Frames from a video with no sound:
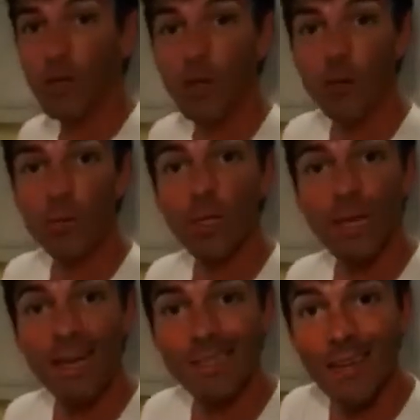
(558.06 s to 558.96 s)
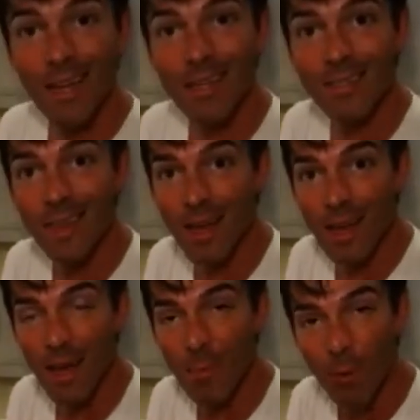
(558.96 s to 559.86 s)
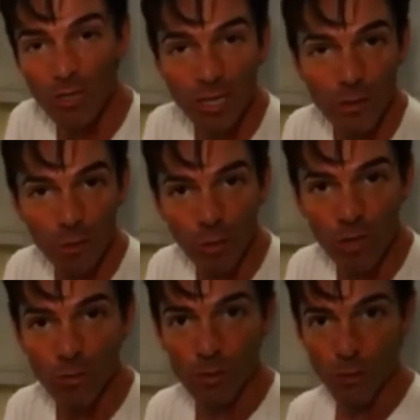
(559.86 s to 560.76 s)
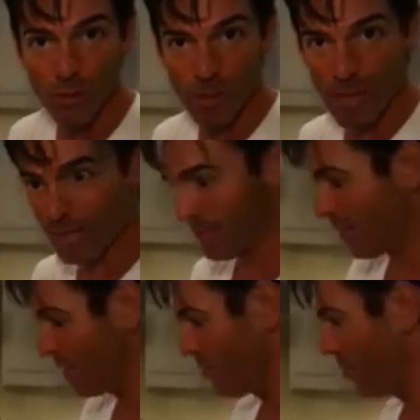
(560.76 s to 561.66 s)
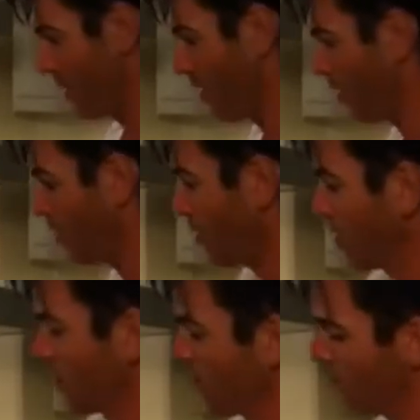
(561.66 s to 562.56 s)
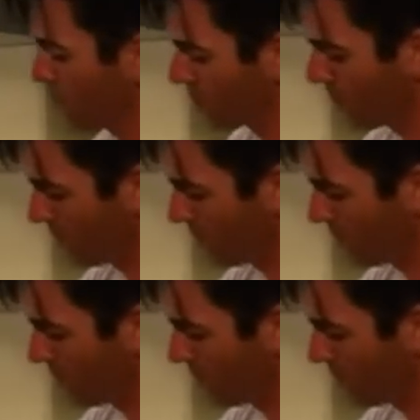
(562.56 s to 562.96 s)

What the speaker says: and cubed last night's pork tenderloin, which we baked, as you recall. We're just going